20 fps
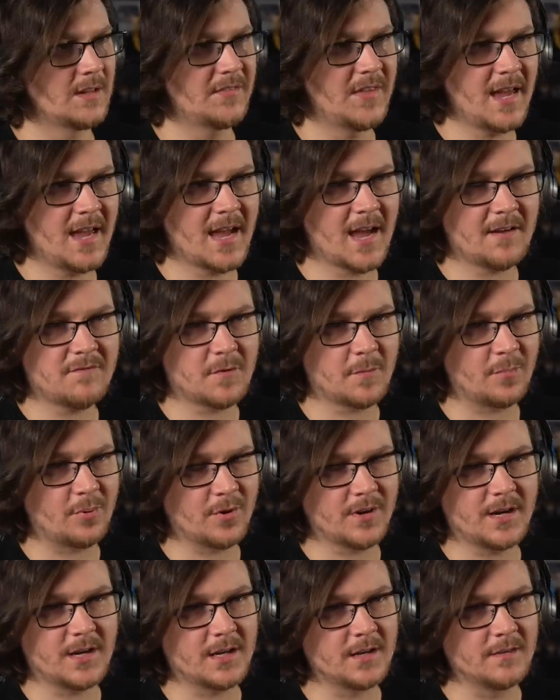They have a
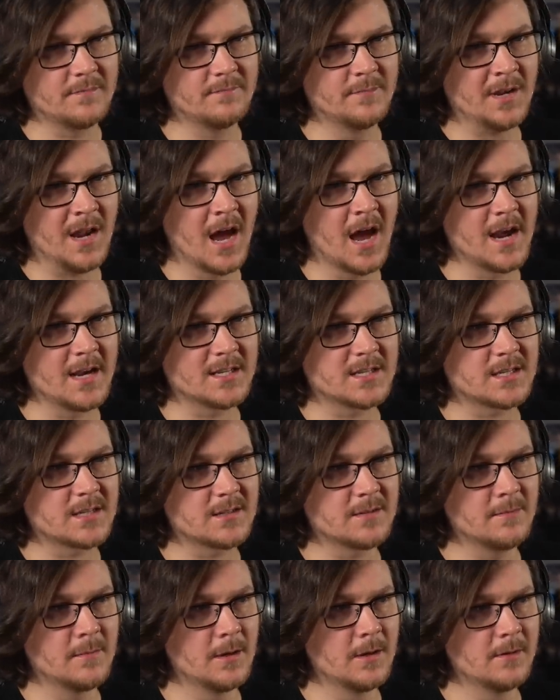pretty nice
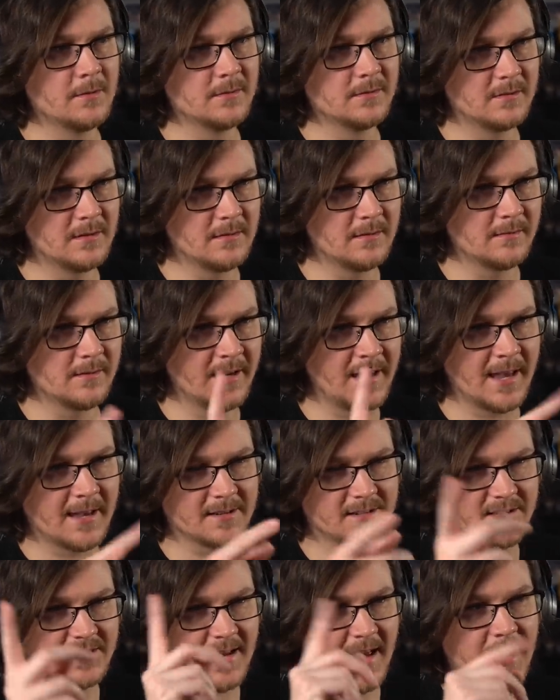
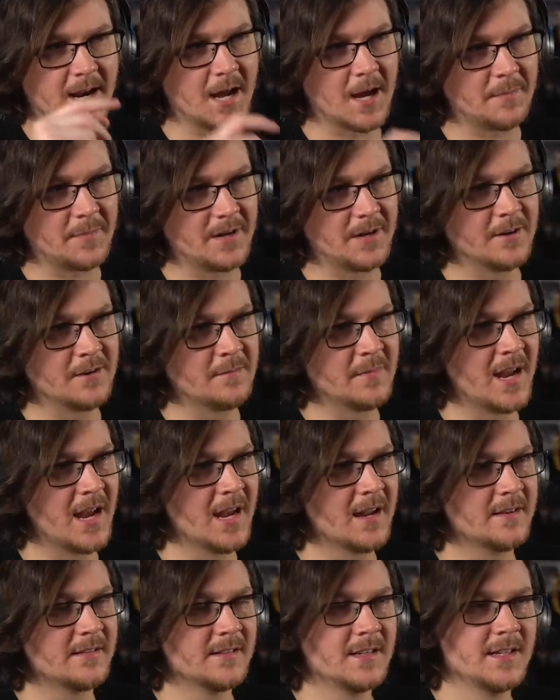setup here,
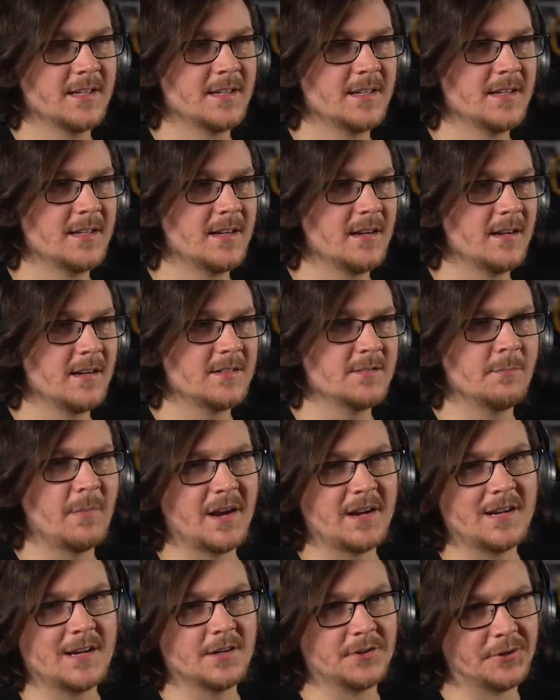man.
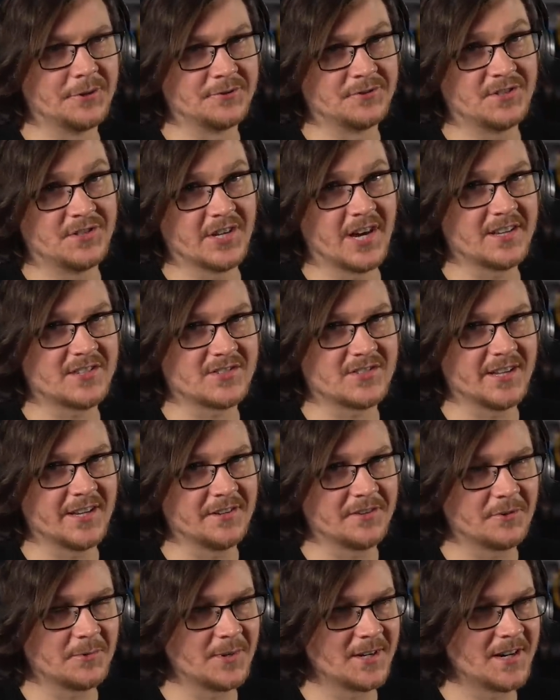Might need a little dusting
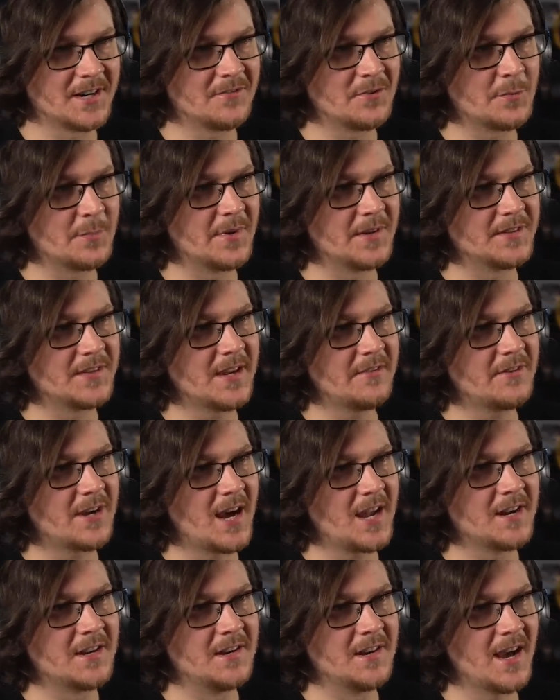or whatever, but they've
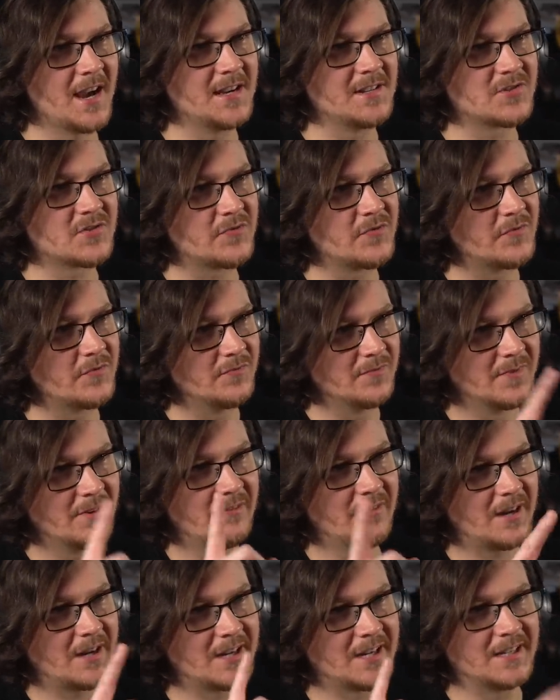got a nice
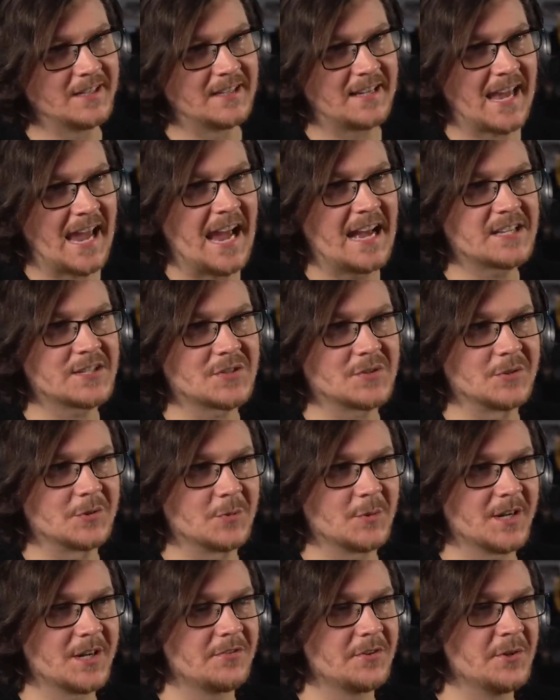fucking castle or
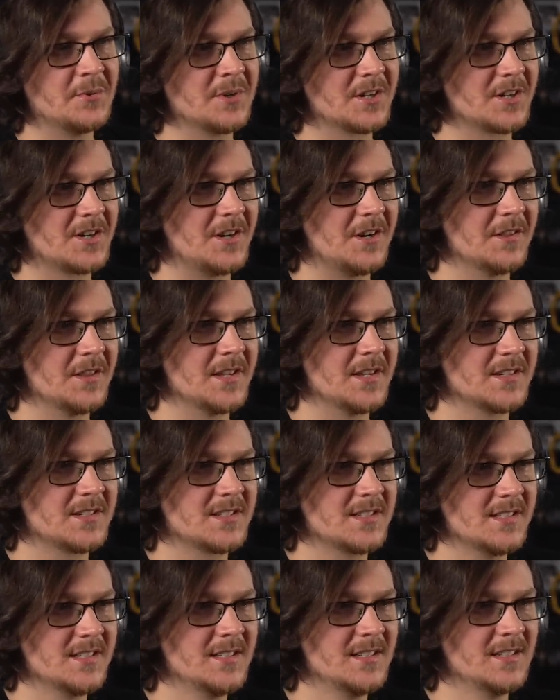whatever you want to call this.